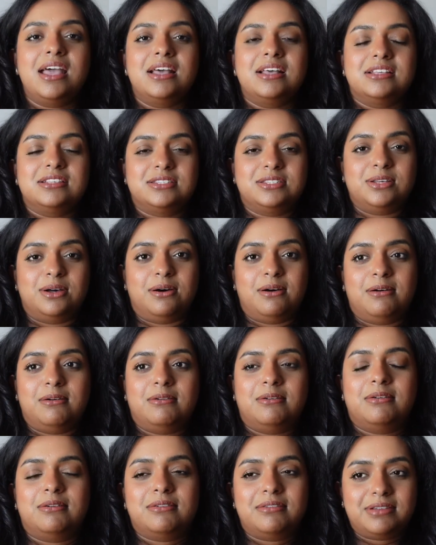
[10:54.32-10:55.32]

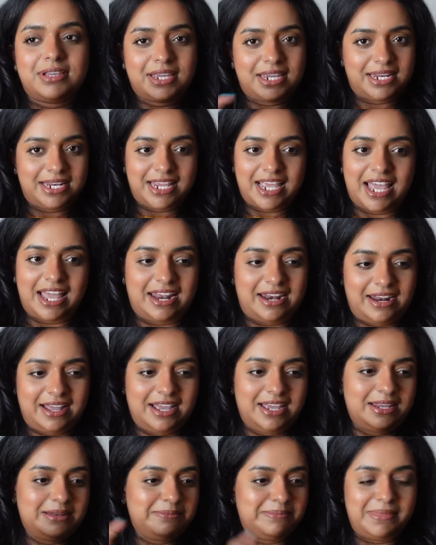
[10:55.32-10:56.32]
So in Canada,
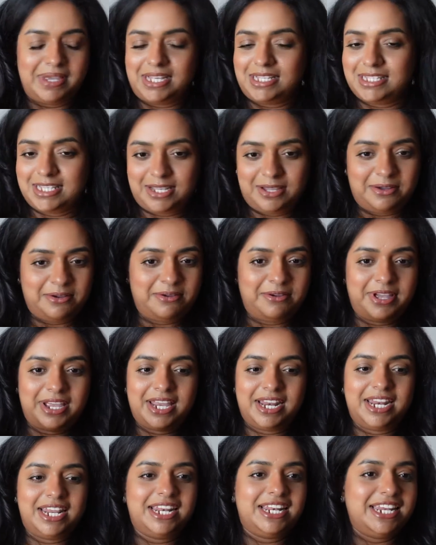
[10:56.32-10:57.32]
in Mexico,
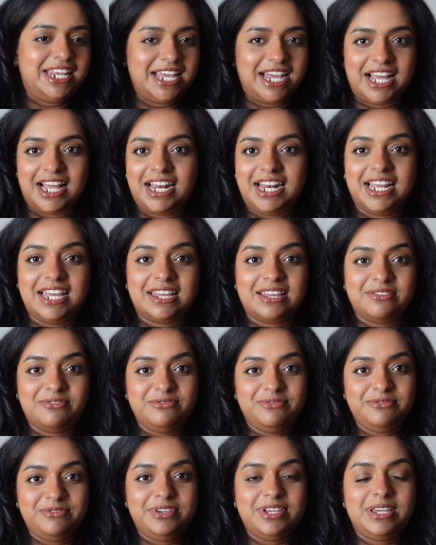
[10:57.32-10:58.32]
in India, like,
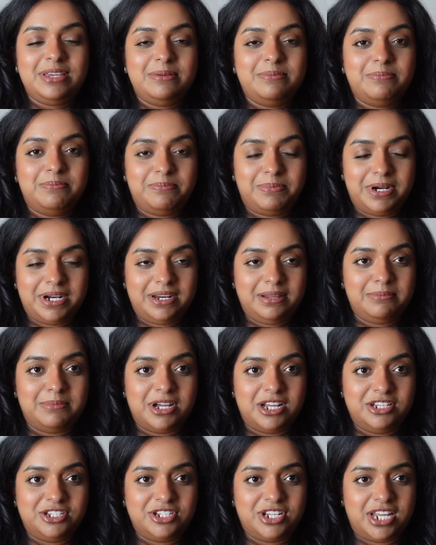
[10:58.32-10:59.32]
we pretty
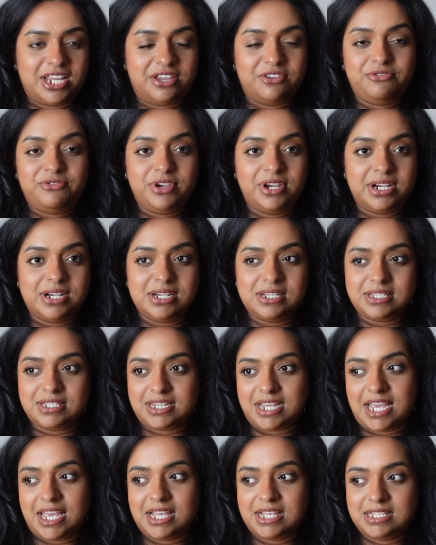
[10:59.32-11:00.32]
much, like, if we are
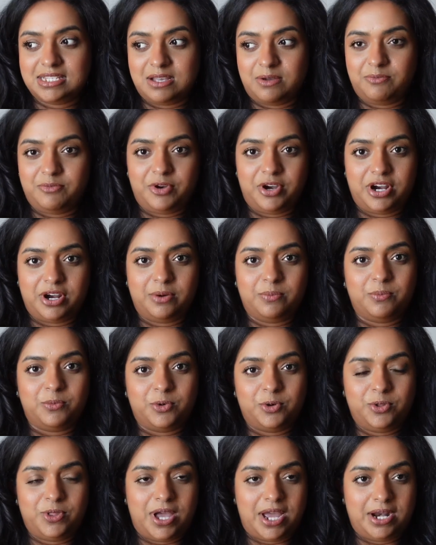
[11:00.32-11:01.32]
staying somewhere
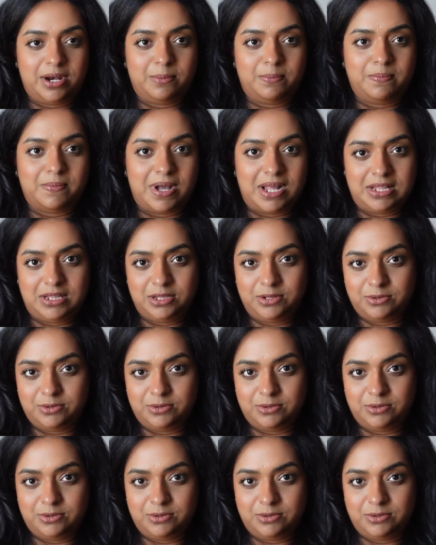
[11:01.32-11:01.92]
more than a month